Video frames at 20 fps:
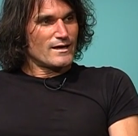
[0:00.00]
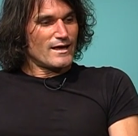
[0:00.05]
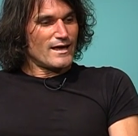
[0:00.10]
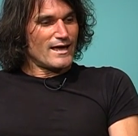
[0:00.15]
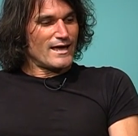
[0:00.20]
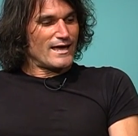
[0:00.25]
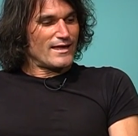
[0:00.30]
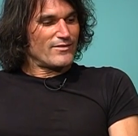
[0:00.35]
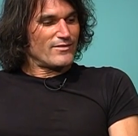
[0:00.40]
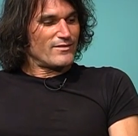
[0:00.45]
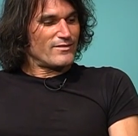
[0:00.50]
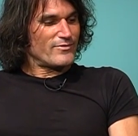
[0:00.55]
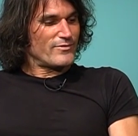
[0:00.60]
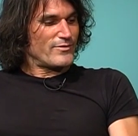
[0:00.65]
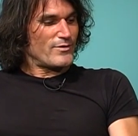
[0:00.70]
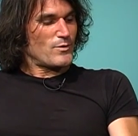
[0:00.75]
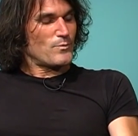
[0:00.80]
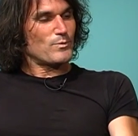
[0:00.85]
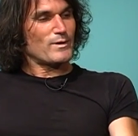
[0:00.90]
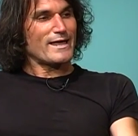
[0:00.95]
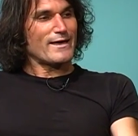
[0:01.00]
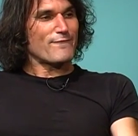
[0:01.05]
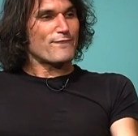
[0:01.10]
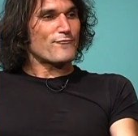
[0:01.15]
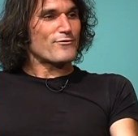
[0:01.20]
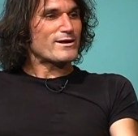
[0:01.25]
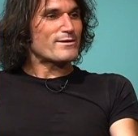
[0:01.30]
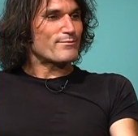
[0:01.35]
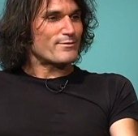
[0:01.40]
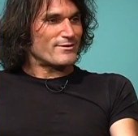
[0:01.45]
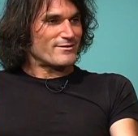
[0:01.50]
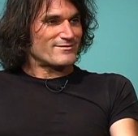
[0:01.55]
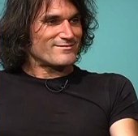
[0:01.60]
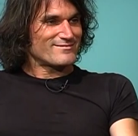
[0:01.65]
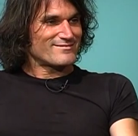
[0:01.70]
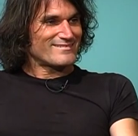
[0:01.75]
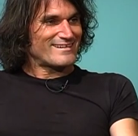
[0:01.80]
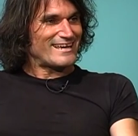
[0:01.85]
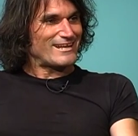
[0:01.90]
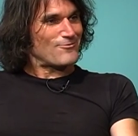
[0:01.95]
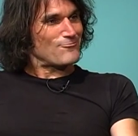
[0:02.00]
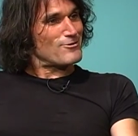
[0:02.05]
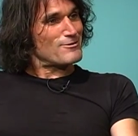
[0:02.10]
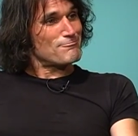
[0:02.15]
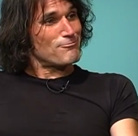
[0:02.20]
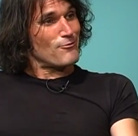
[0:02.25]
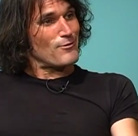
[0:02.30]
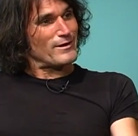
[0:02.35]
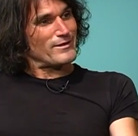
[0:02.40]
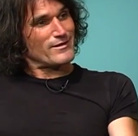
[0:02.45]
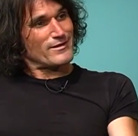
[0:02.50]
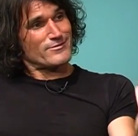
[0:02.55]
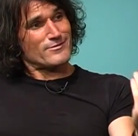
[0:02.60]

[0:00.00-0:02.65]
And they're playing Freebird. And at one point,